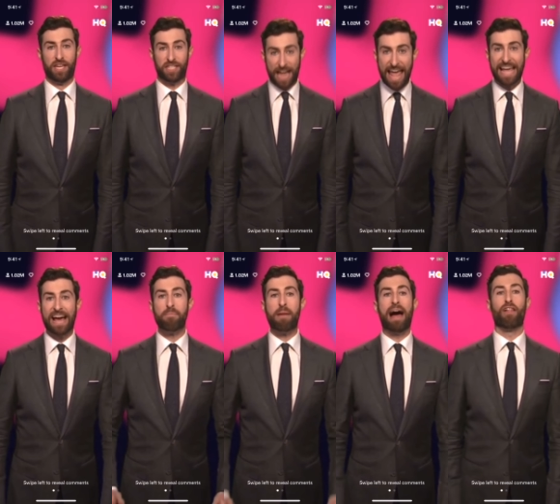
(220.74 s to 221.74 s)
Staying out
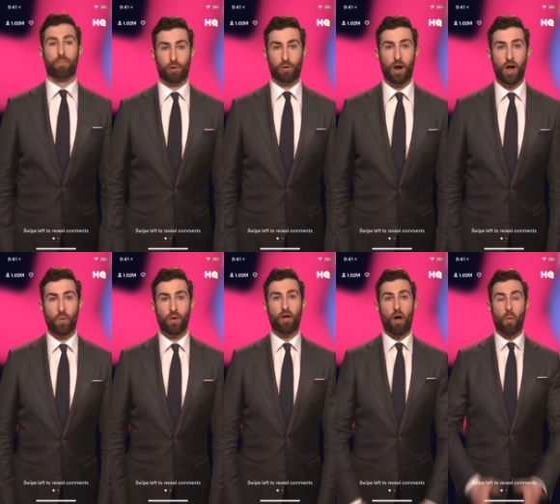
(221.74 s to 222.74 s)
of Malibu
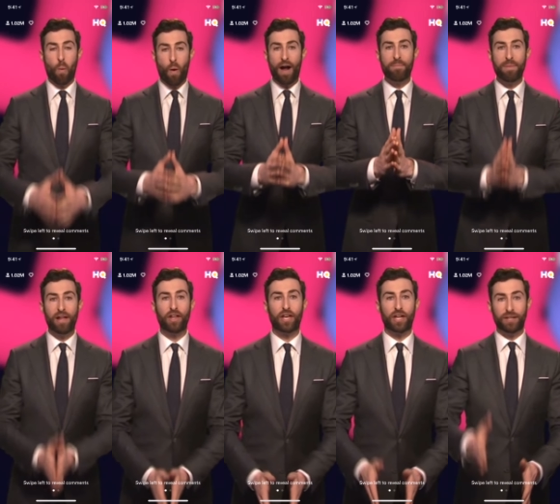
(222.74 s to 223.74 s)
with all 1
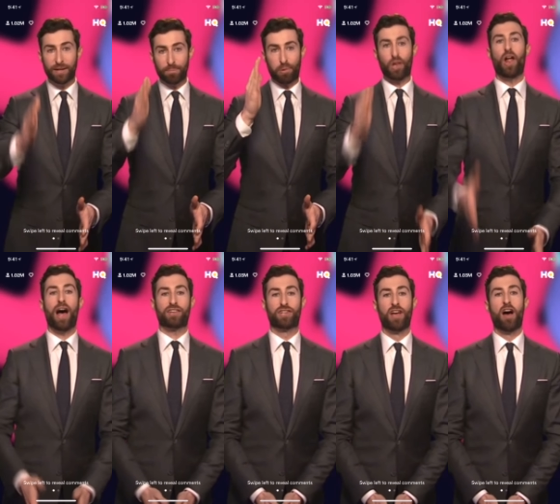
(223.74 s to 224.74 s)
million
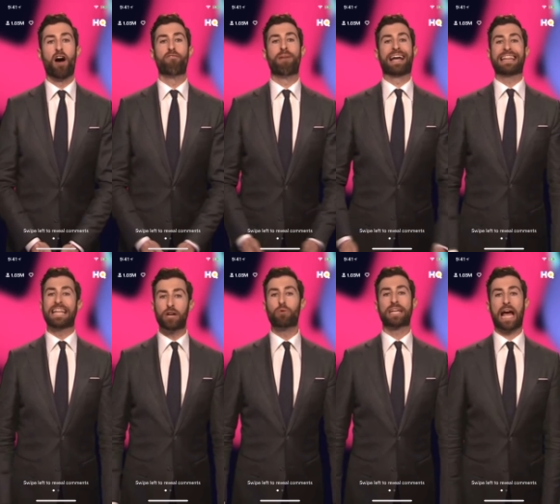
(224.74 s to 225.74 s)
plus of my
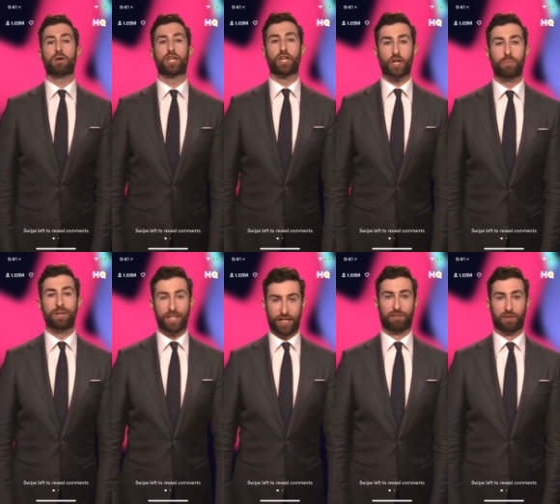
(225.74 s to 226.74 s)
Little Rogowski Urban
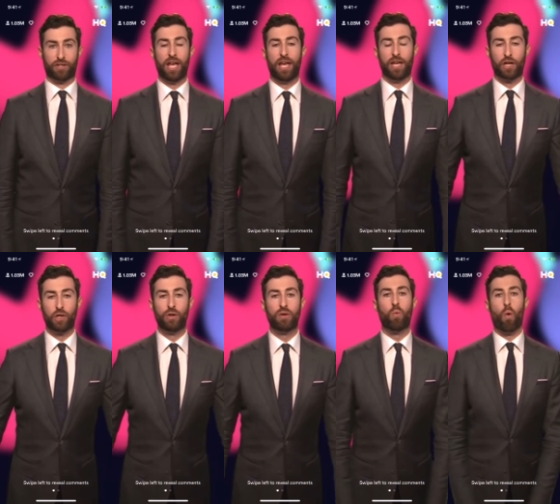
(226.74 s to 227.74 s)
Achievers,
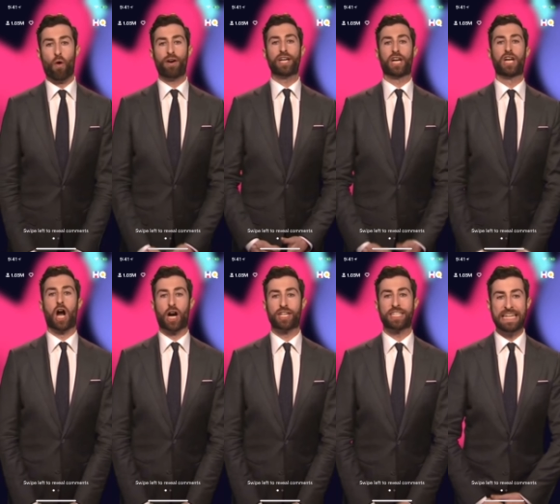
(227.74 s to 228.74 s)
including Warren
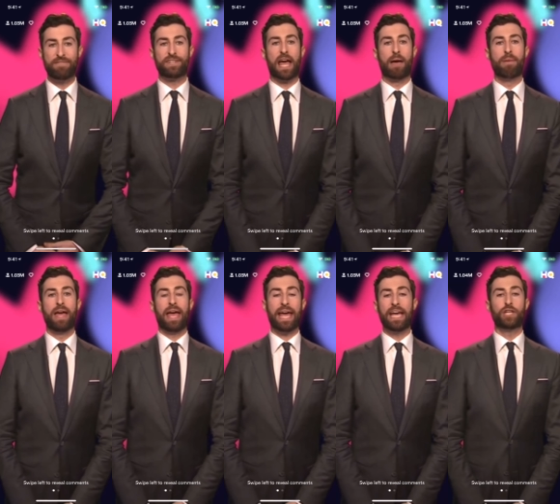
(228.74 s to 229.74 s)
Kennard, Steve Dem,
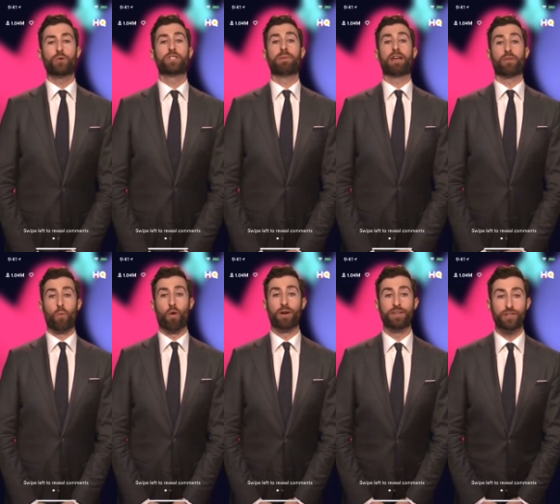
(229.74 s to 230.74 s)
Andrew and Samantha
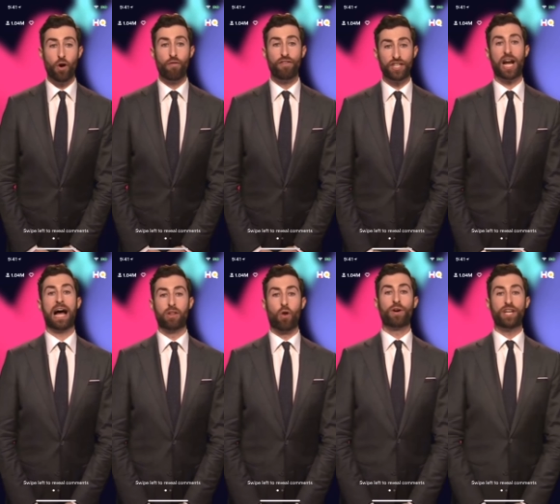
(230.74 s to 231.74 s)
Wharton, Sophie Shaw,
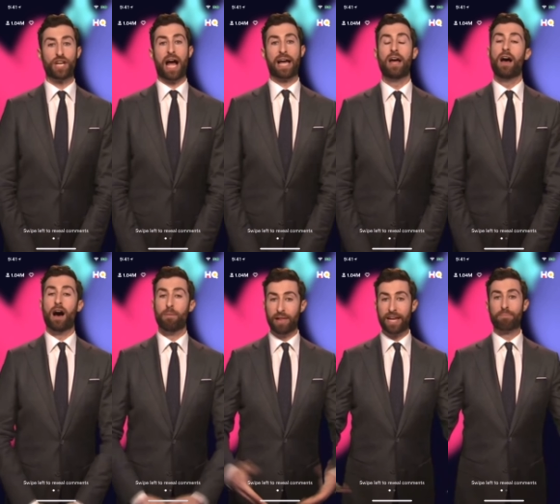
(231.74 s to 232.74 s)
Lori Shine, a
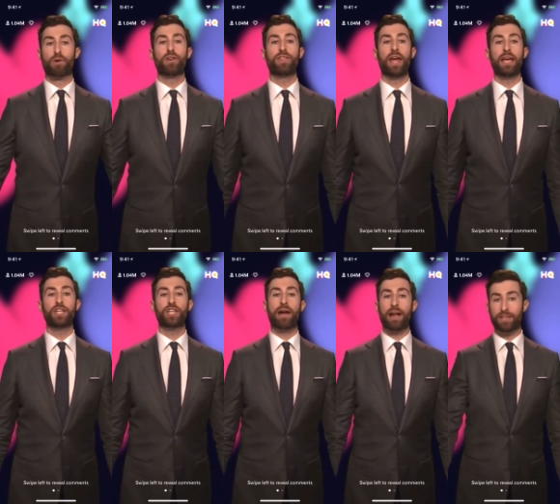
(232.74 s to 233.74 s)
belated birthday
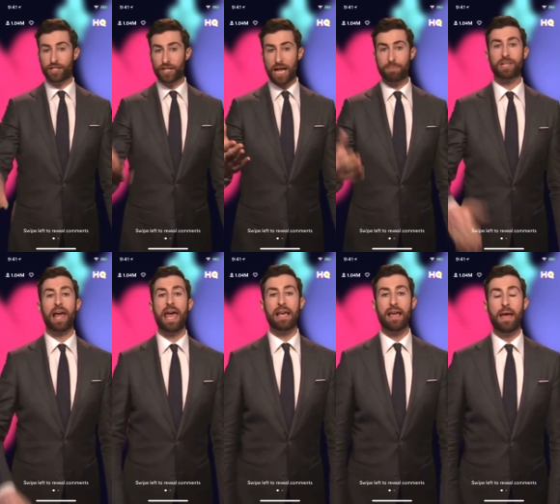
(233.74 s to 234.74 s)
shout out to James
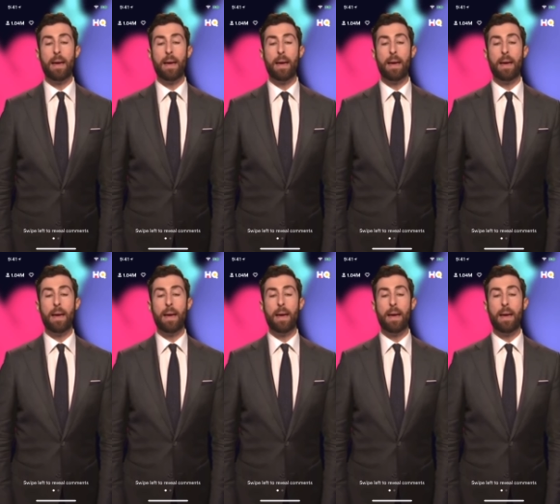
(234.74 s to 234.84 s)
Lang,